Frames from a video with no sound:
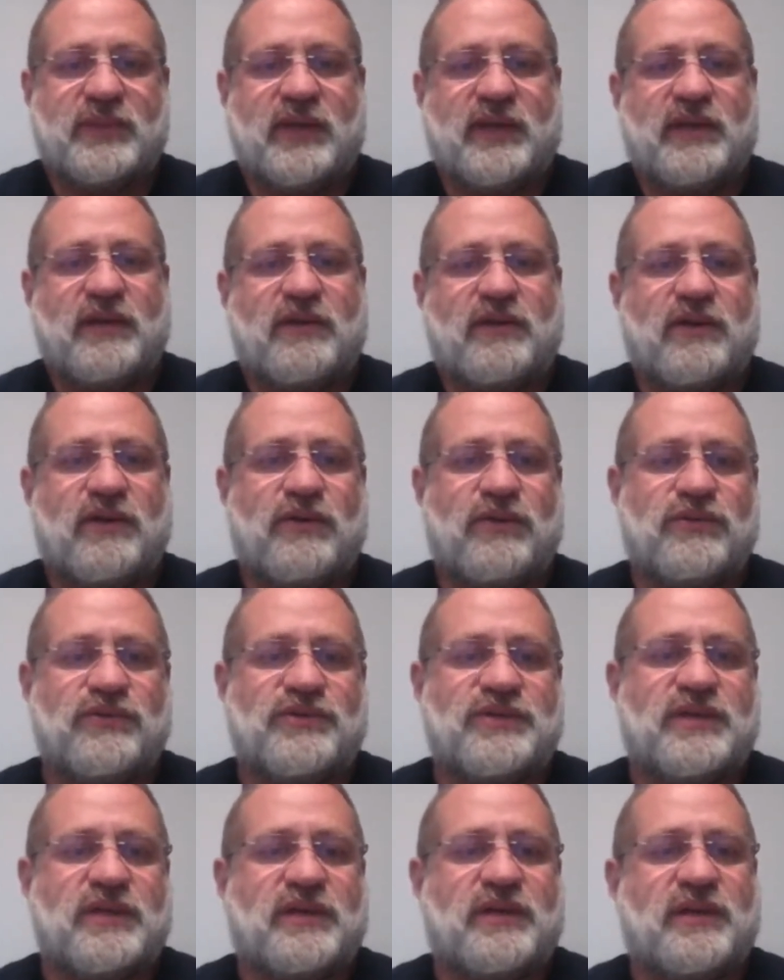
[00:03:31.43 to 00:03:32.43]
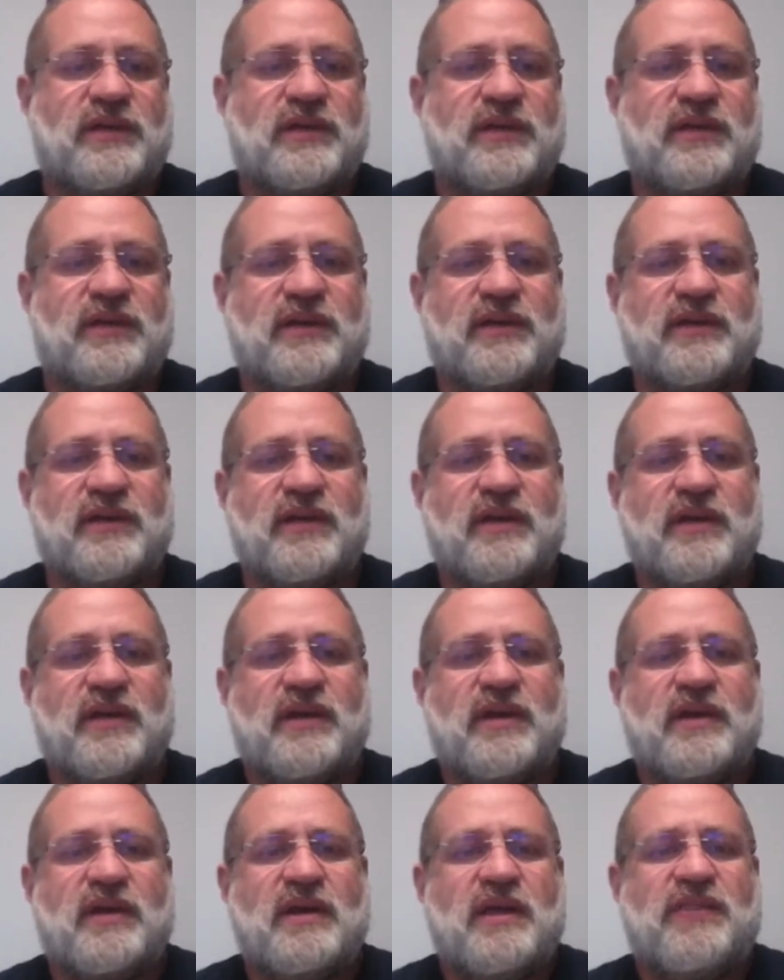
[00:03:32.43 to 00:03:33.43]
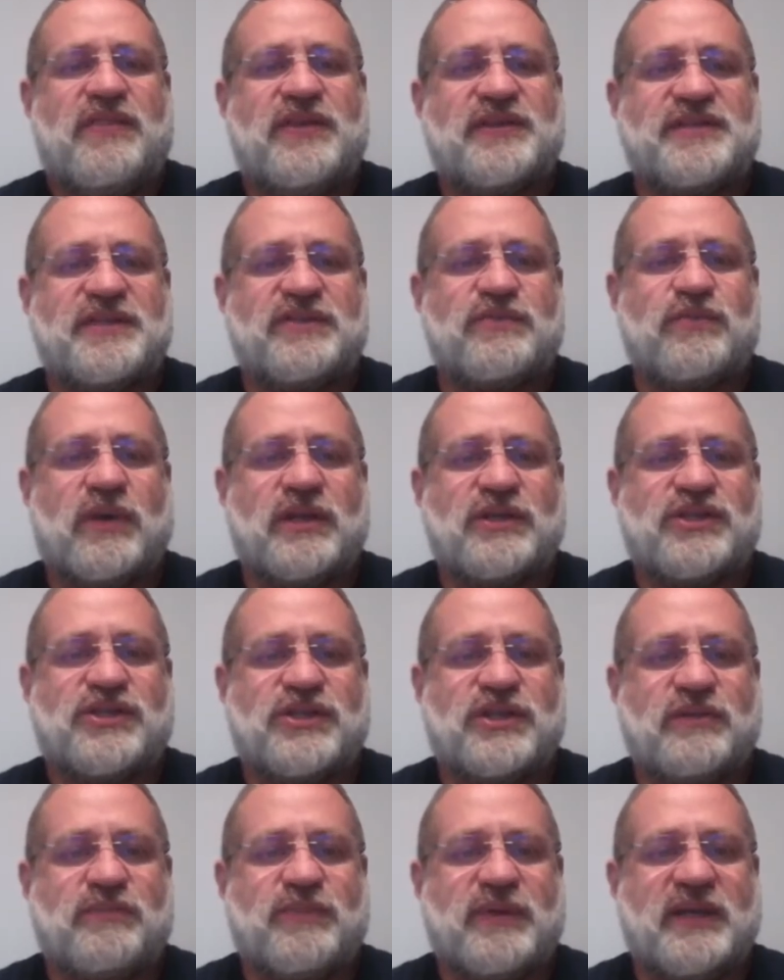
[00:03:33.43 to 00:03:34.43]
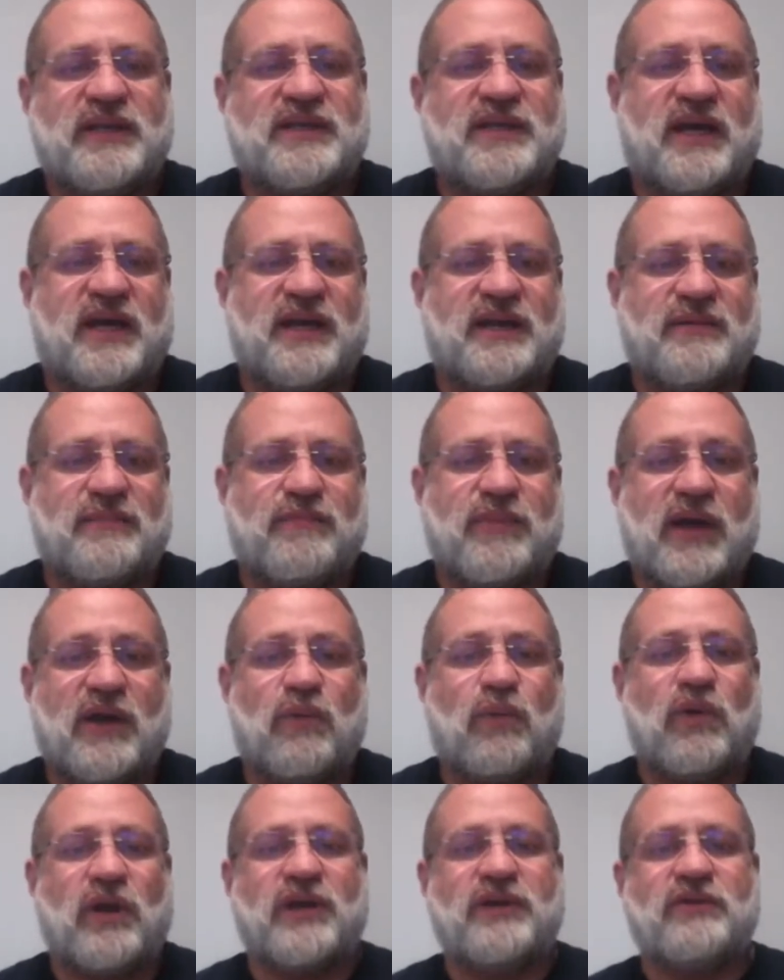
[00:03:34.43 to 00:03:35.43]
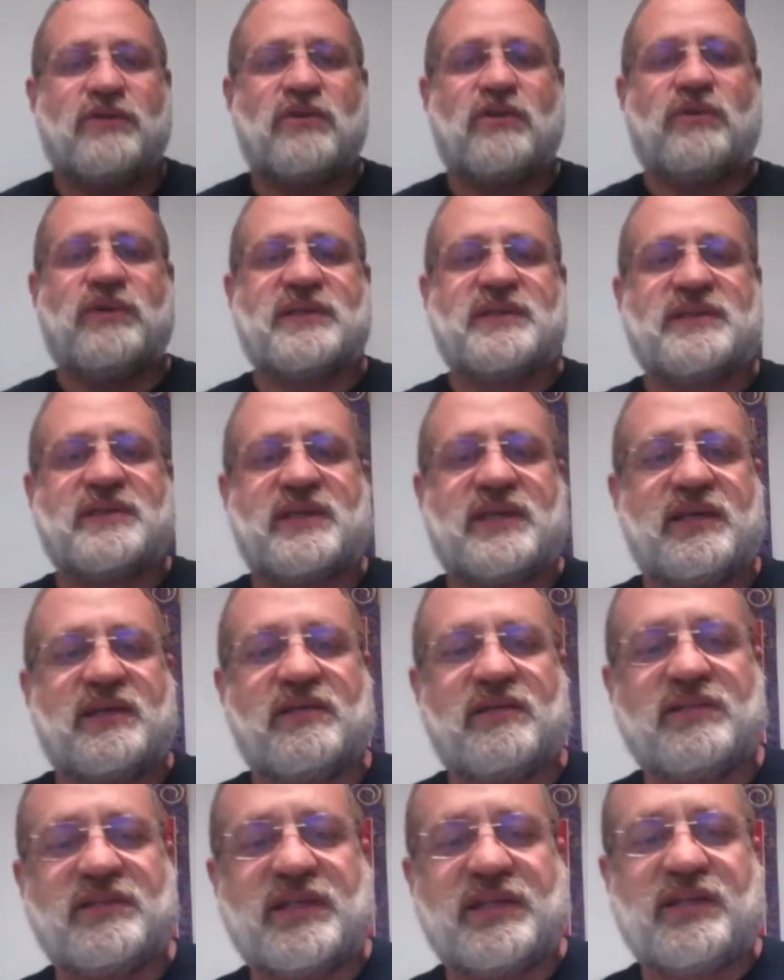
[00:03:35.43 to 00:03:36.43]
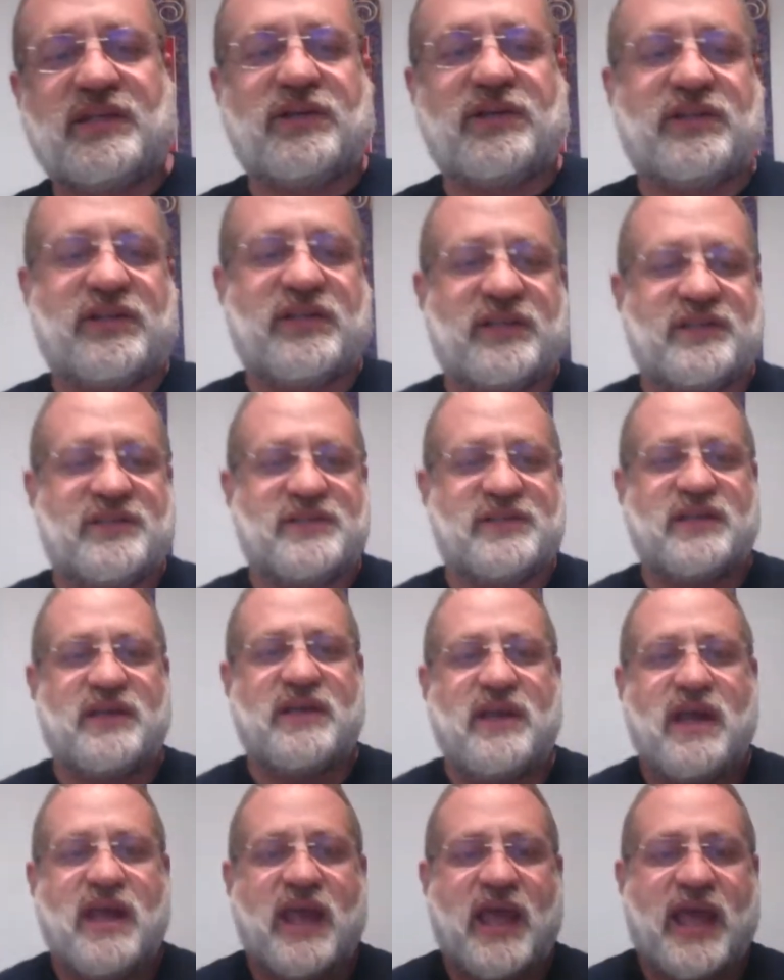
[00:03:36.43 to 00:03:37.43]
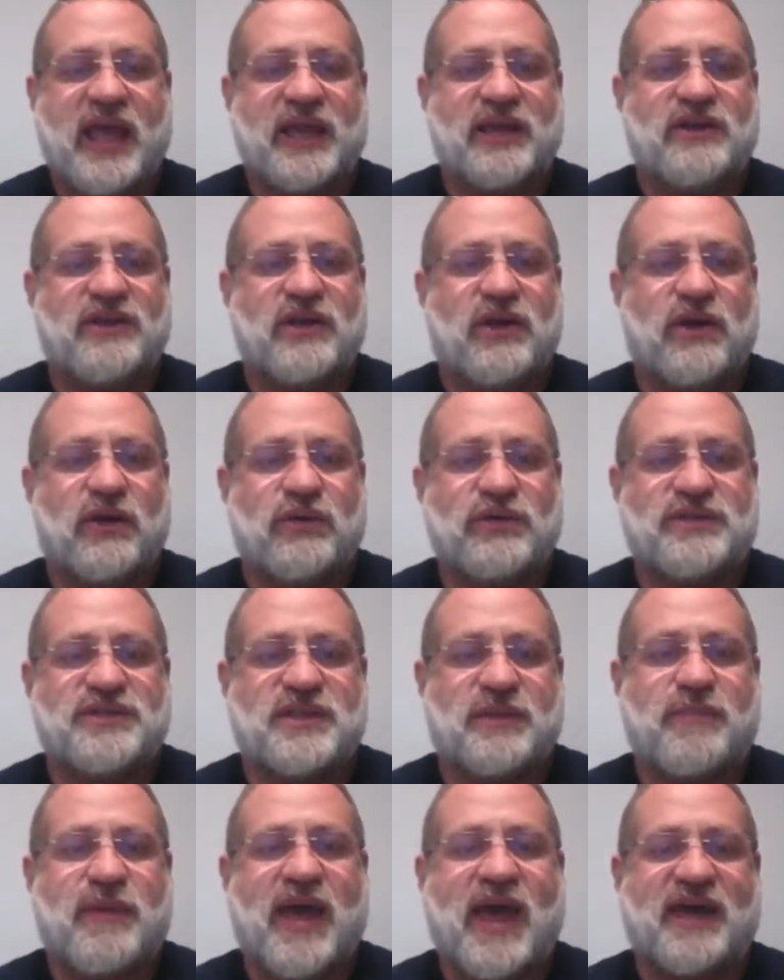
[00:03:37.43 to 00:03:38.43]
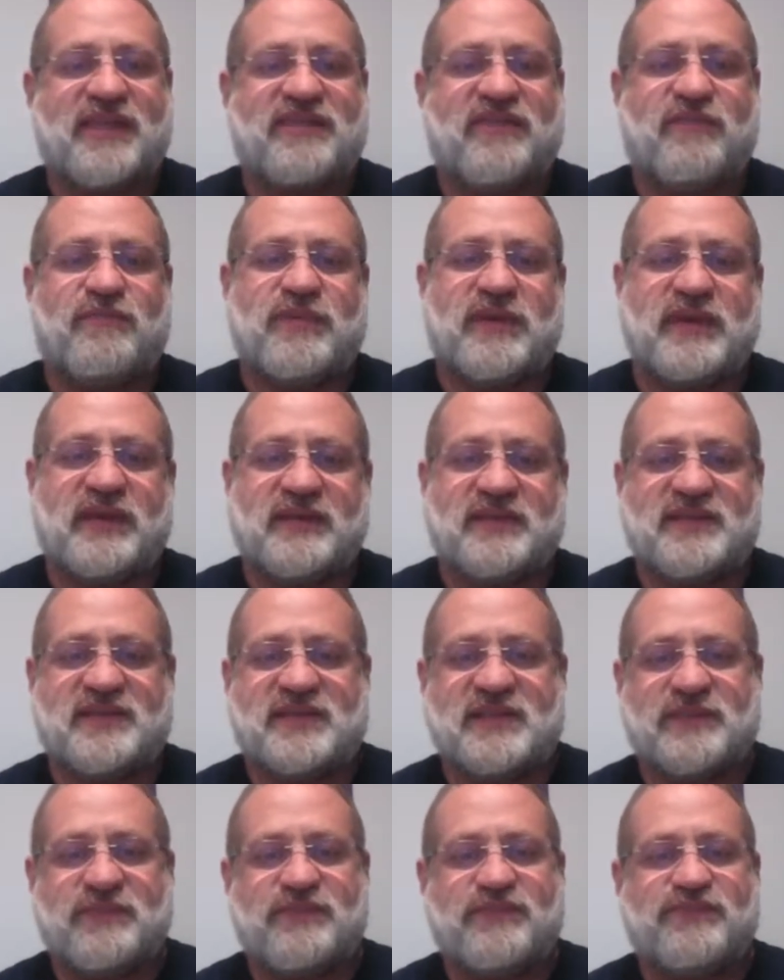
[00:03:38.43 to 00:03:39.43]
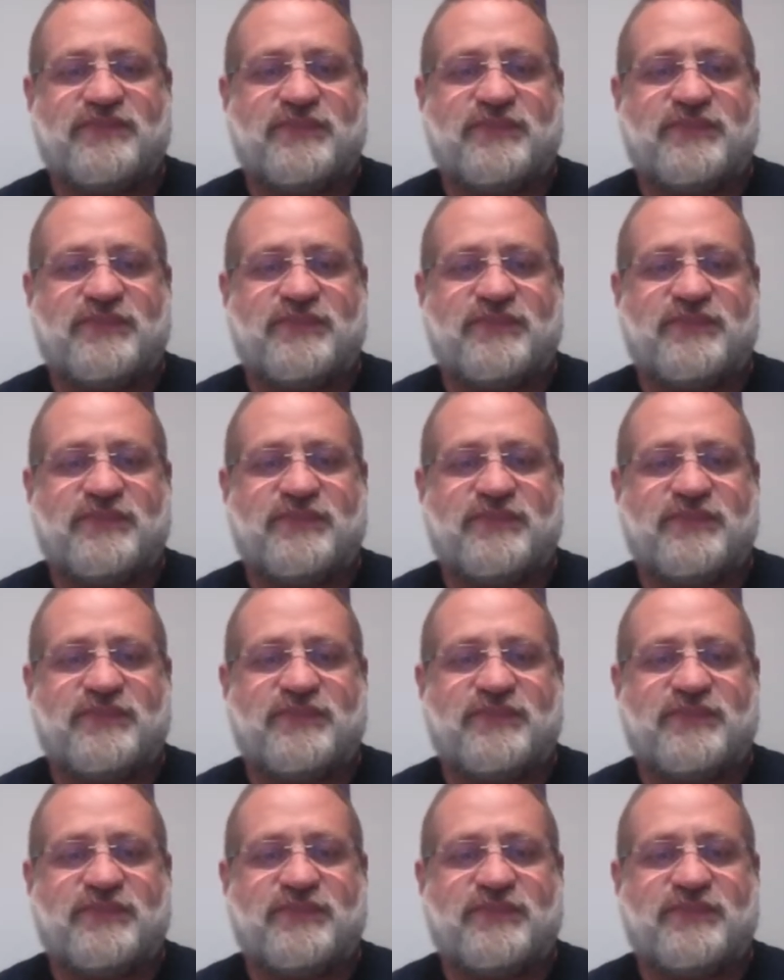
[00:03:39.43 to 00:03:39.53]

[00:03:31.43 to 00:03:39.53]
And it goes, "This is what should be done by one who is skilled in goodness and knows the path of peace.